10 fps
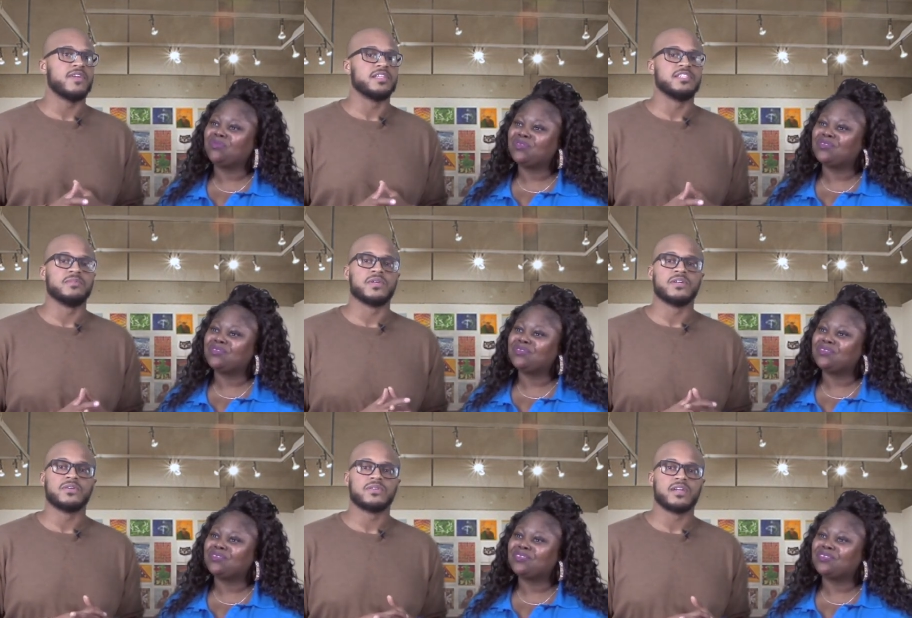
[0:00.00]
Speaker 1: at
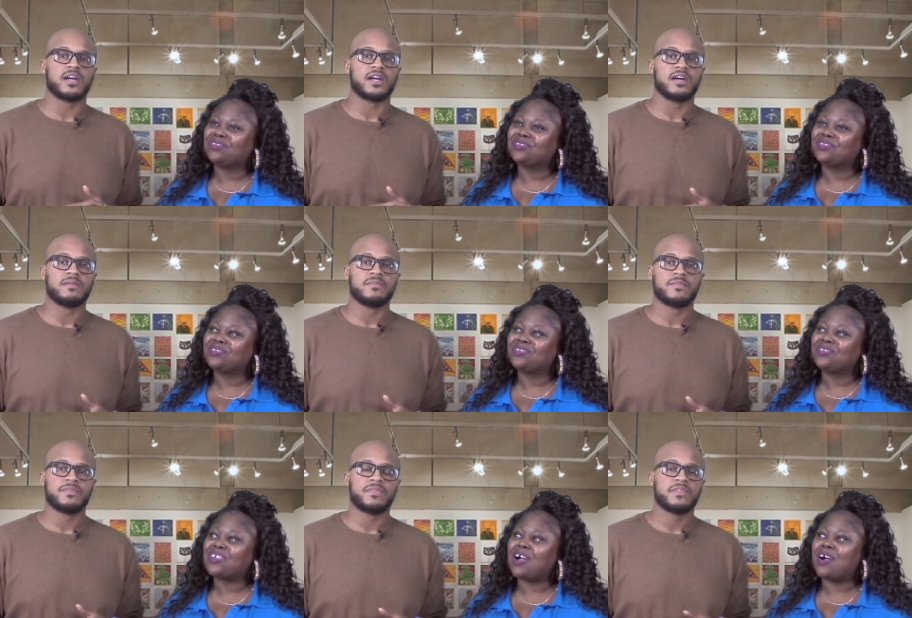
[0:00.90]
gmail.com.
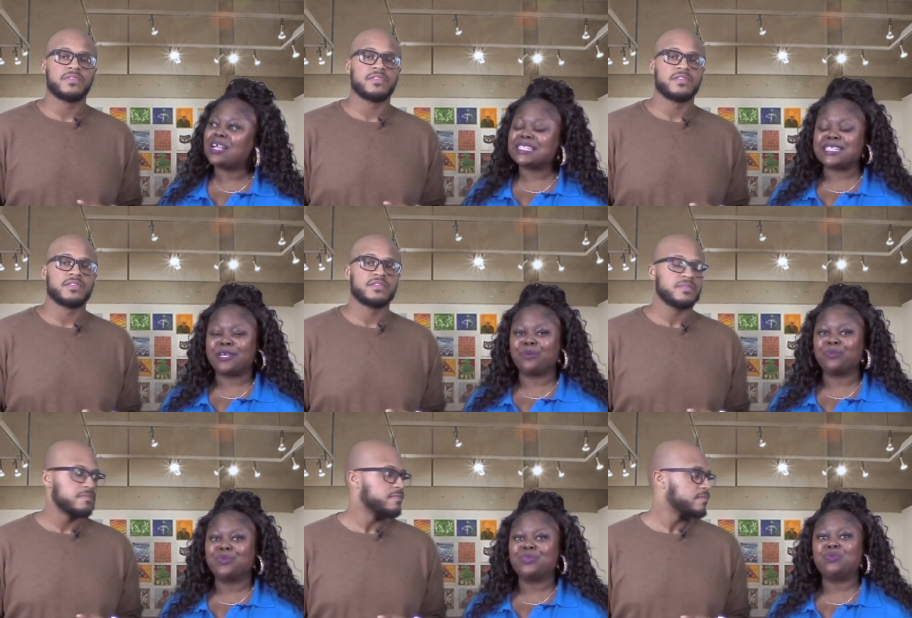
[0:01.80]
Speaker 2: Awesome.
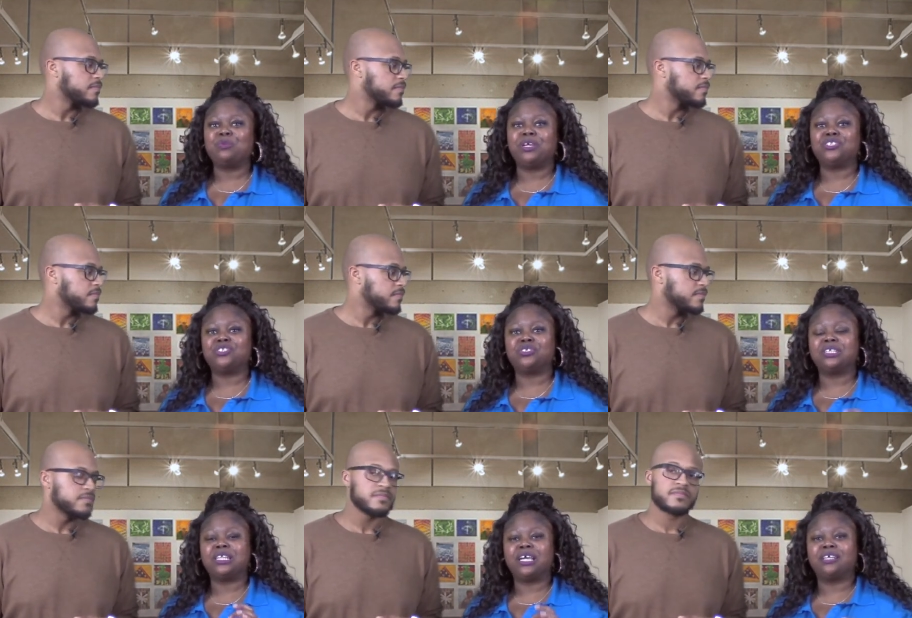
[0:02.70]
We'll make sure
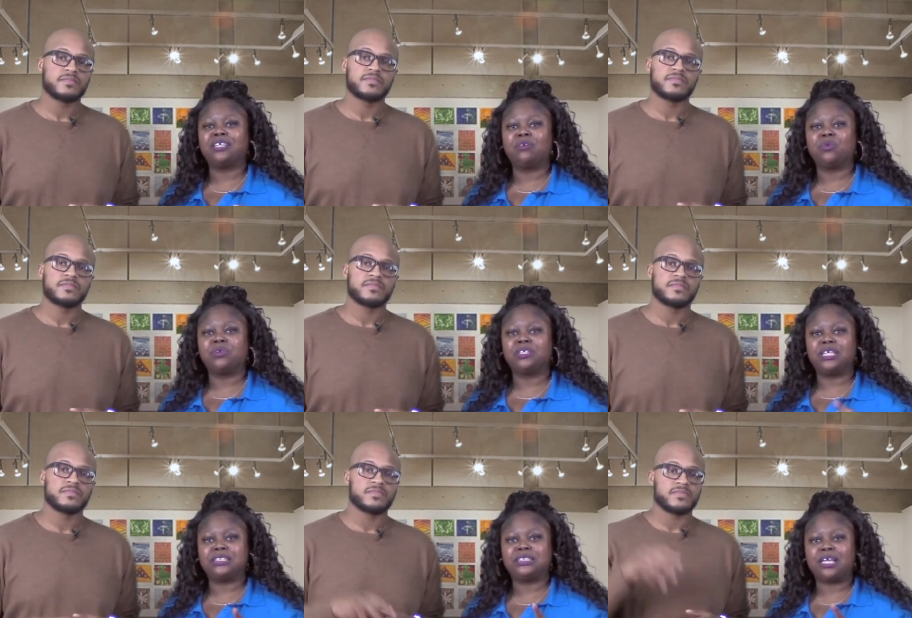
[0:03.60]
that everyone
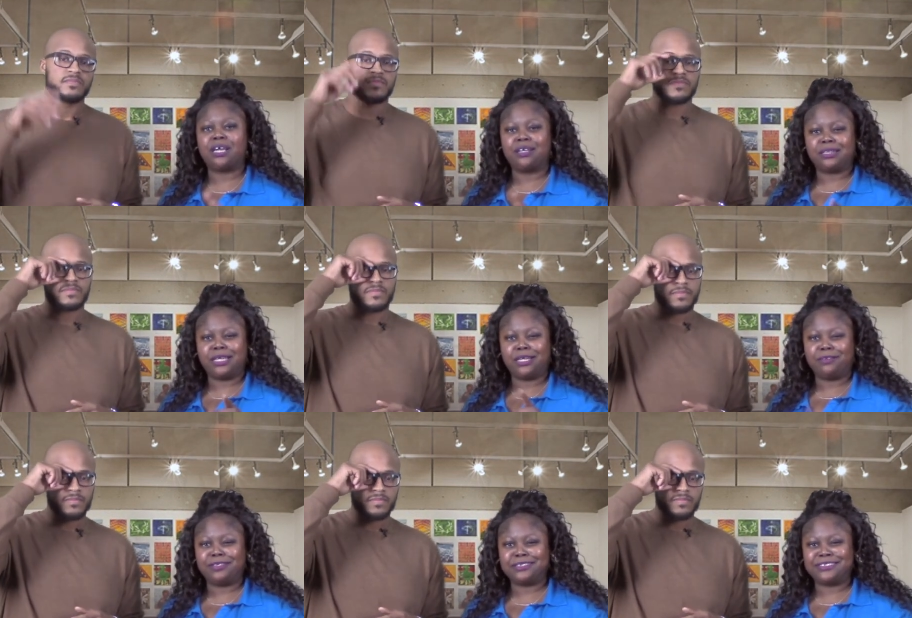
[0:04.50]
gets that at the end of
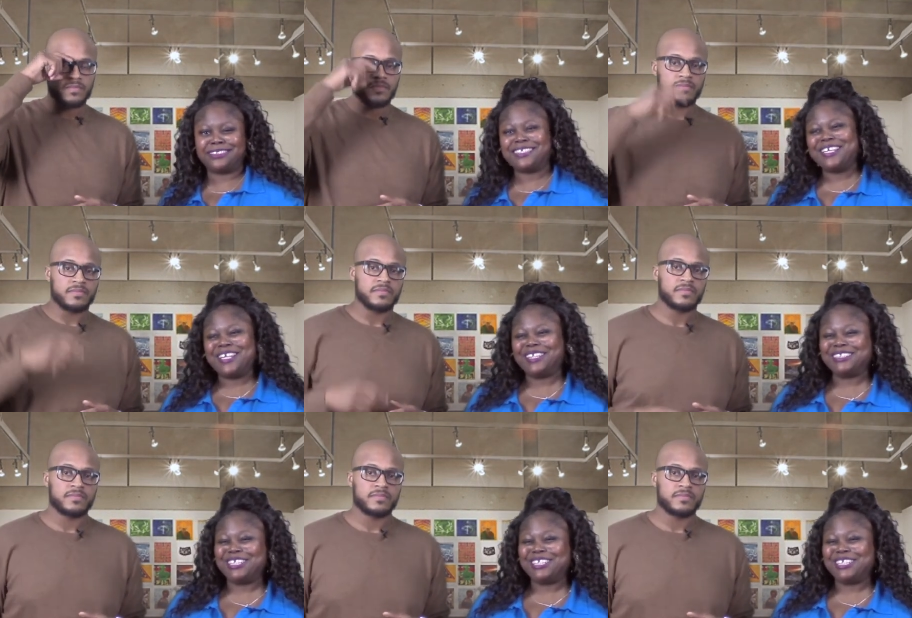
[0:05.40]
this this